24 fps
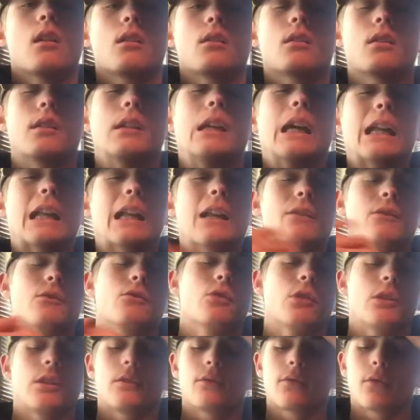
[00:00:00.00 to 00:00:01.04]
to get out of
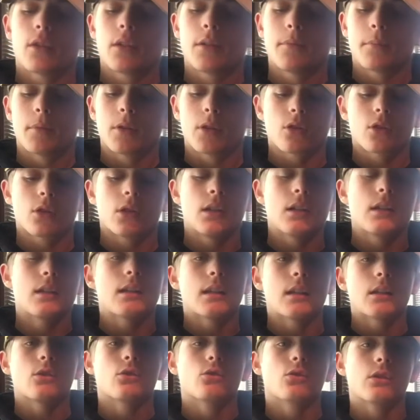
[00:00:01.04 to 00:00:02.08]
training flight, but you're gonna need to
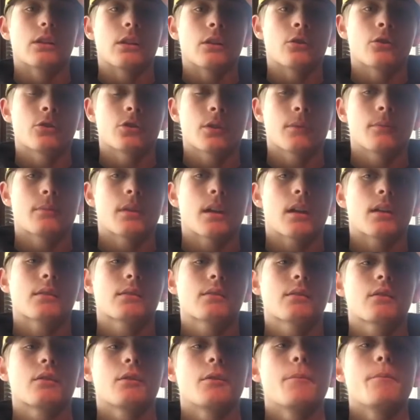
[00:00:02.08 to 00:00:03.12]
take your leadership
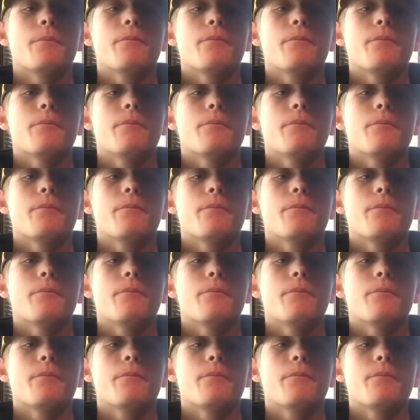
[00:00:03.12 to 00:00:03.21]
test.